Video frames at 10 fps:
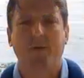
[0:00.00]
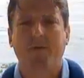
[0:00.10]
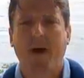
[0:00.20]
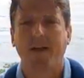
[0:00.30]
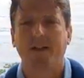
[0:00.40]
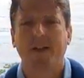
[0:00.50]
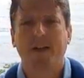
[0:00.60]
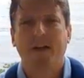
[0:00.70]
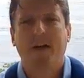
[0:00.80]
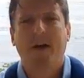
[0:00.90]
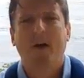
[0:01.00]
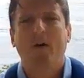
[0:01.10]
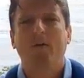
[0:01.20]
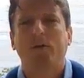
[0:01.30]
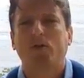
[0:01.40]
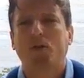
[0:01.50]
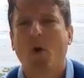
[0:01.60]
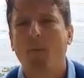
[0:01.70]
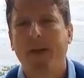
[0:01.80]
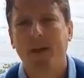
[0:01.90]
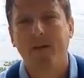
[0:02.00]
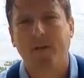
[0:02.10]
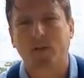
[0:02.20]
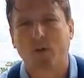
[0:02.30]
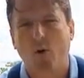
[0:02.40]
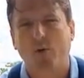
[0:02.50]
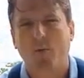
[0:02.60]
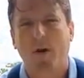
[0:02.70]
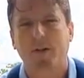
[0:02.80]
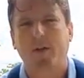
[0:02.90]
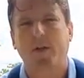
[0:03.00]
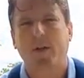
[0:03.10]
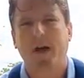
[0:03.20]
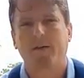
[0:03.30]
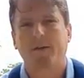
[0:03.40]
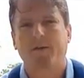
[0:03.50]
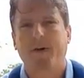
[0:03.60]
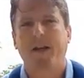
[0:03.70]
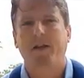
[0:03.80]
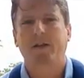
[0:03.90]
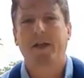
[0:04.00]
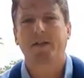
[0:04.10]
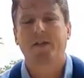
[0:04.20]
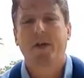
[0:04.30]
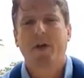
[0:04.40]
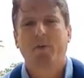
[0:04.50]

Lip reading: Fight. So many of us go through our daily life fighting things.